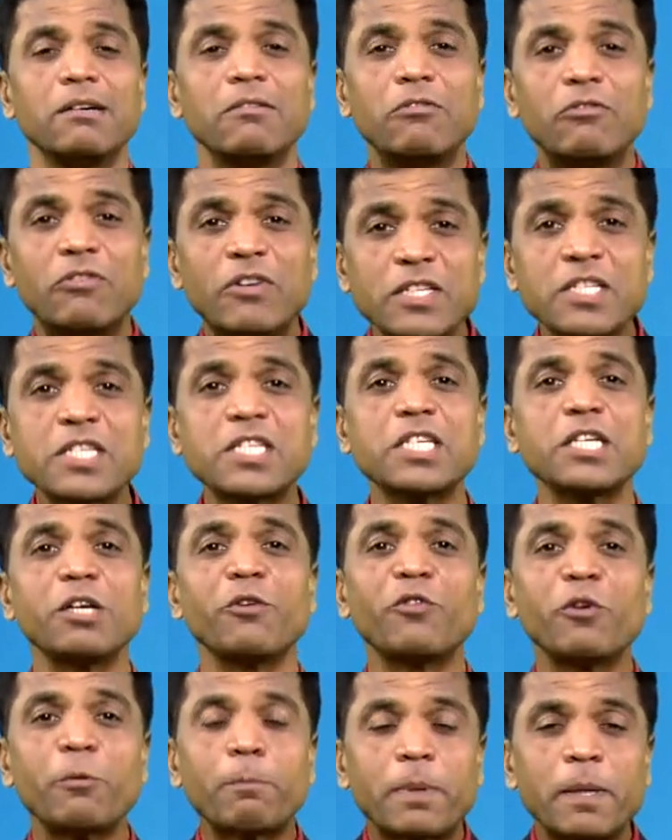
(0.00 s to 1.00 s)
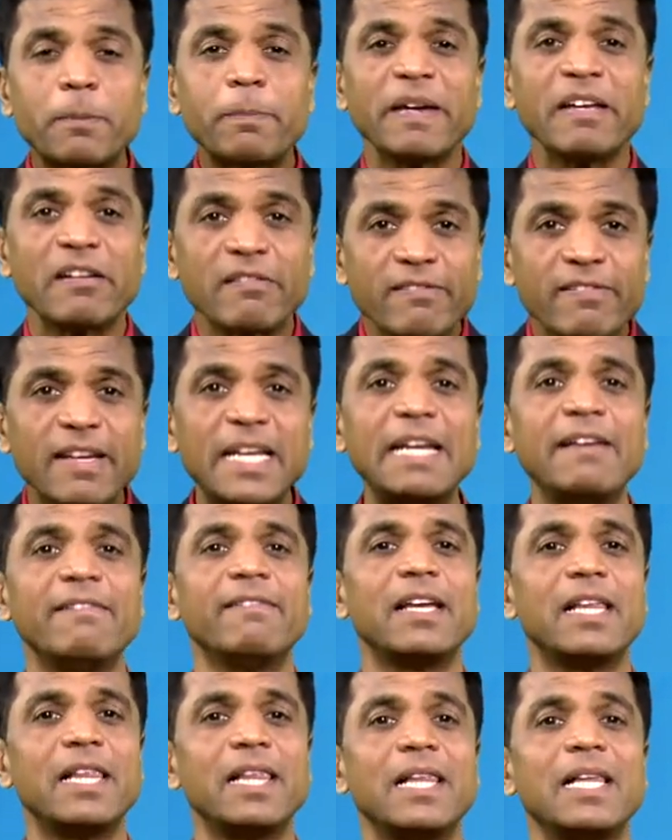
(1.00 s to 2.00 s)
First, if you prepare very
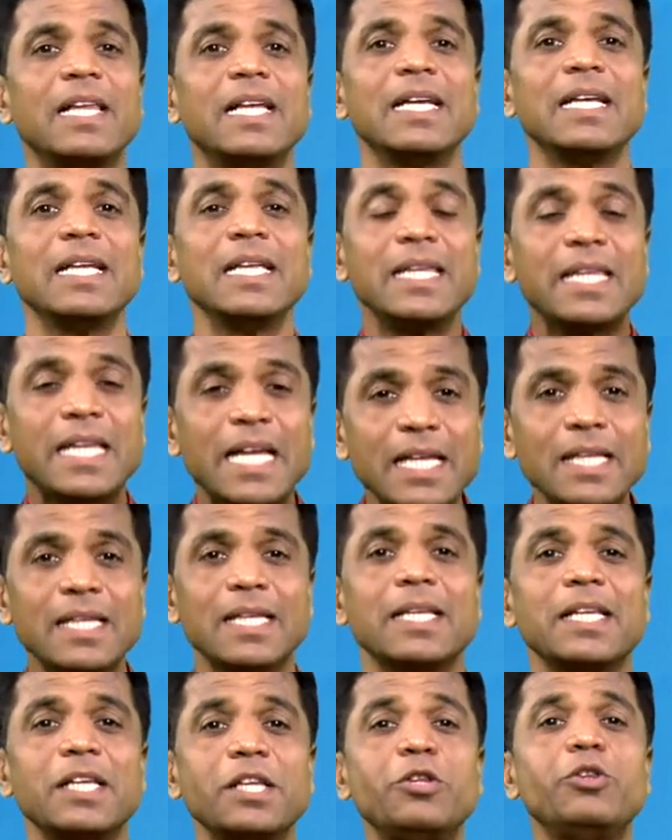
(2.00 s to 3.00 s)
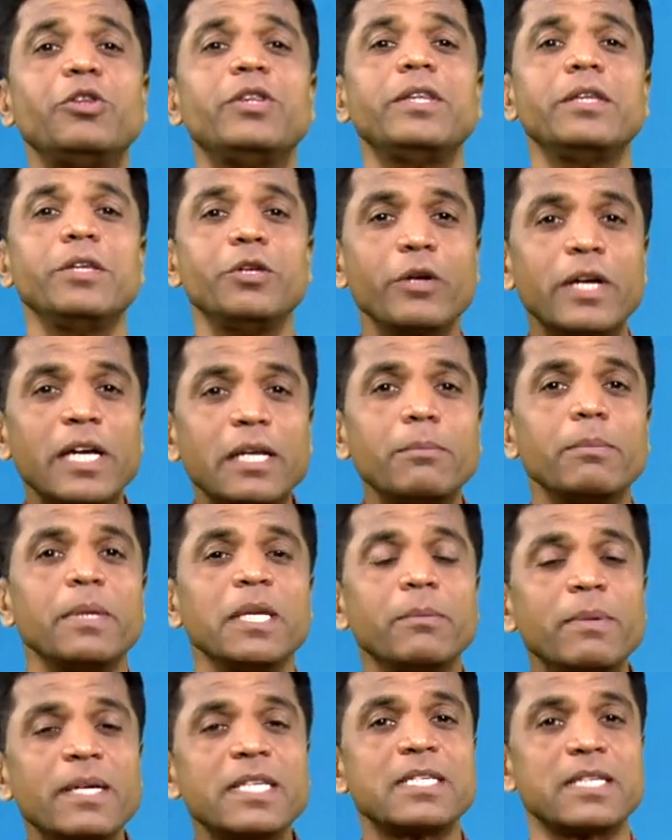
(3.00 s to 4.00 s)
well, then you can
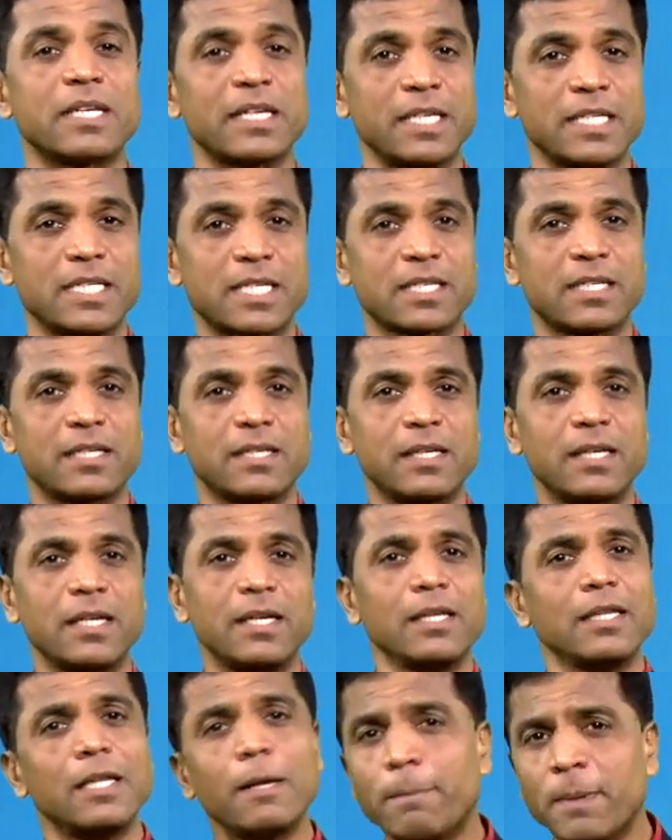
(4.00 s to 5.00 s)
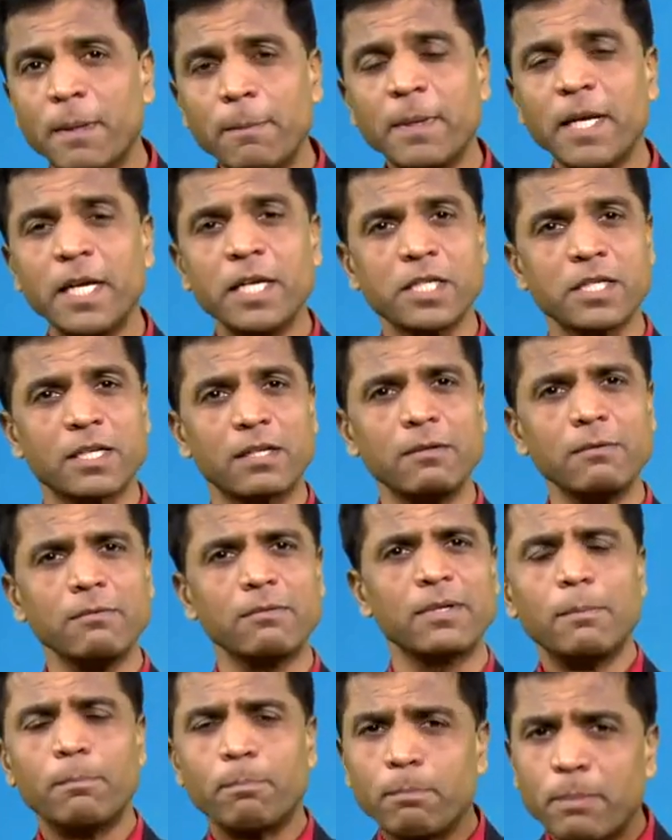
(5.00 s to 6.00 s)
minimize the risk. The preparation,
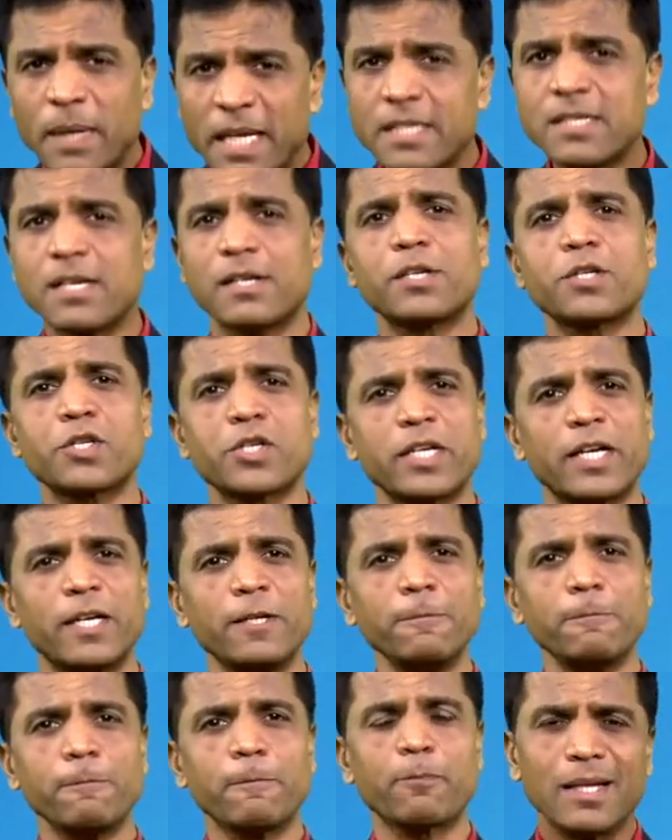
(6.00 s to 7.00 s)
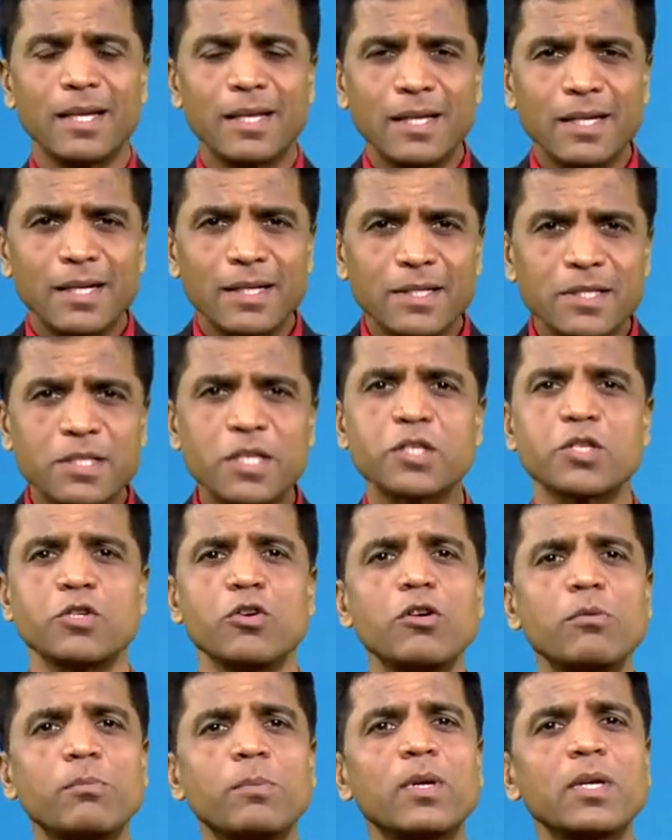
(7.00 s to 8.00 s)
please understand, the
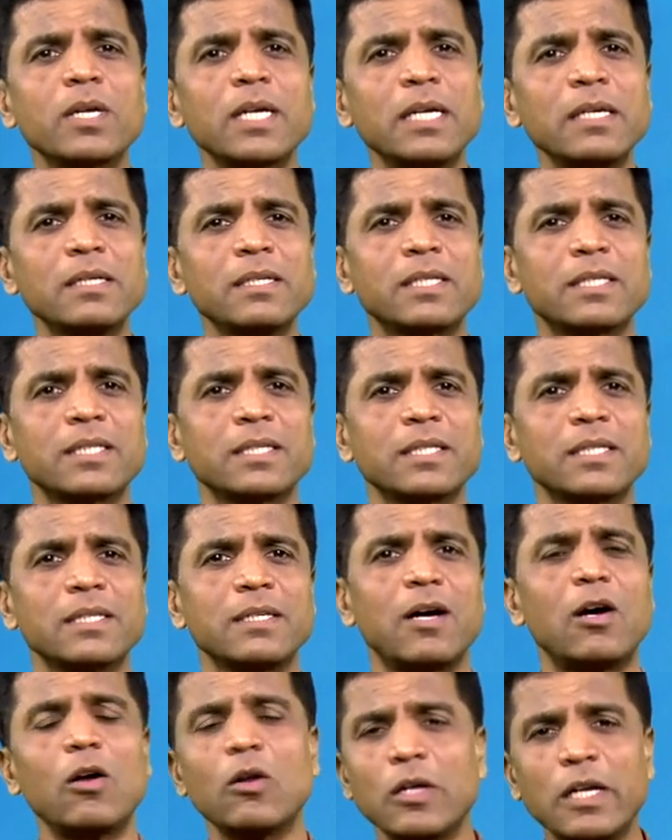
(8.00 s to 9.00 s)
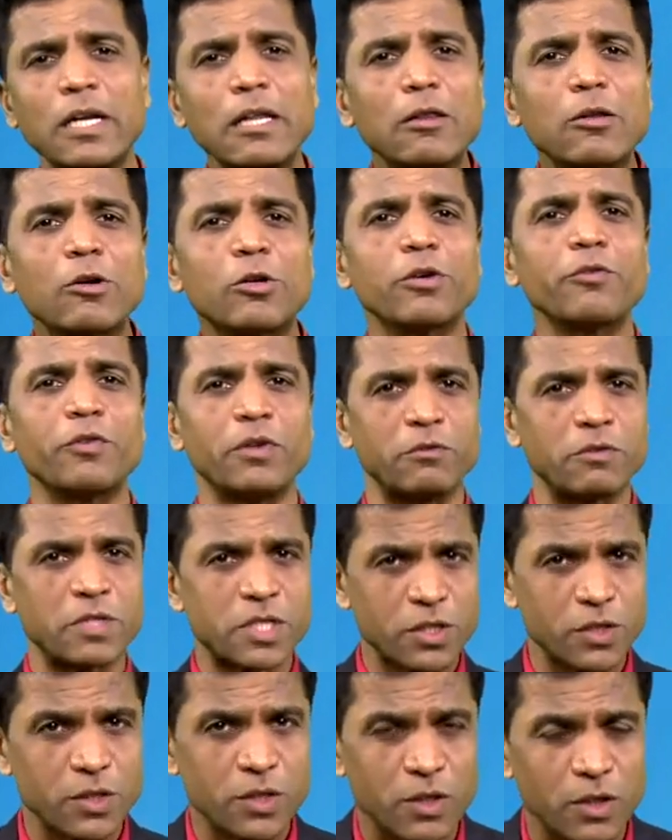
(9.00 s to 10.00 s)
stock market, already a lot of
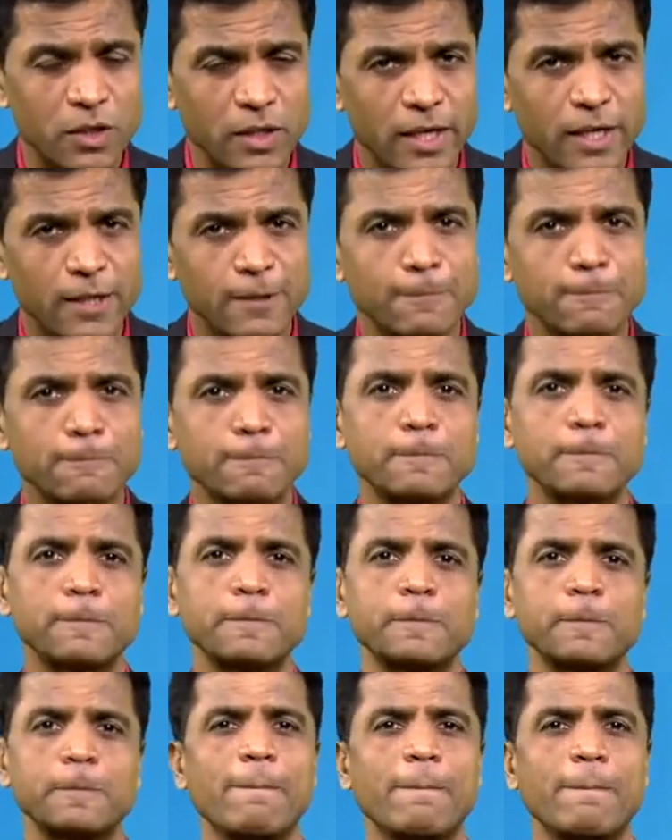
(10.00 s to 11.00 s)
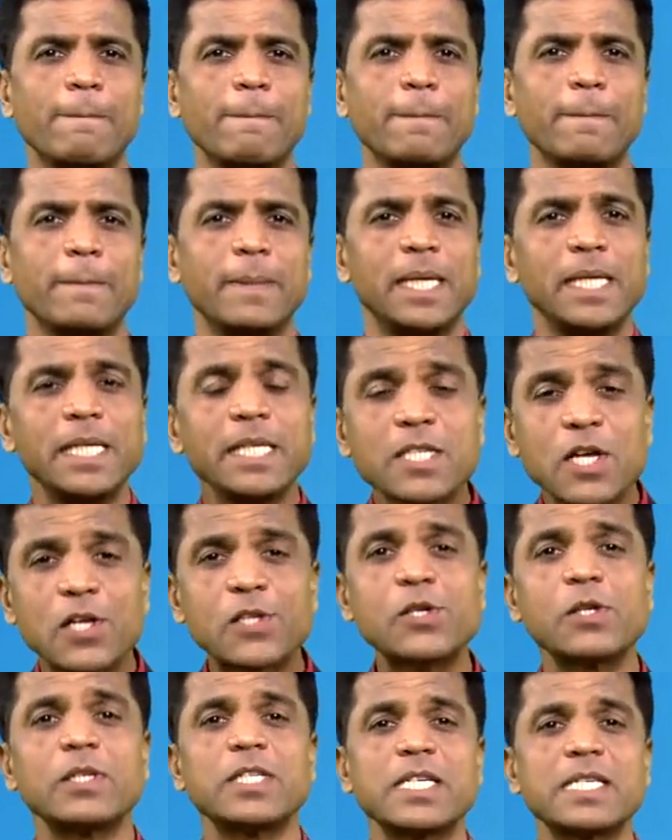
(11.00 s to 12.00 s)
investors are there. It is
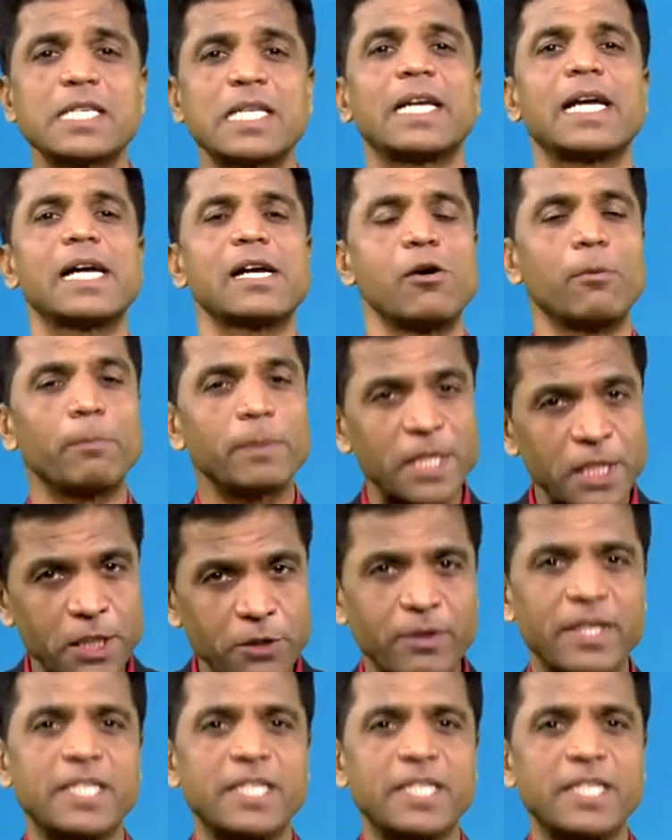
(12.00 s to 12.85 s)
also just like a competitive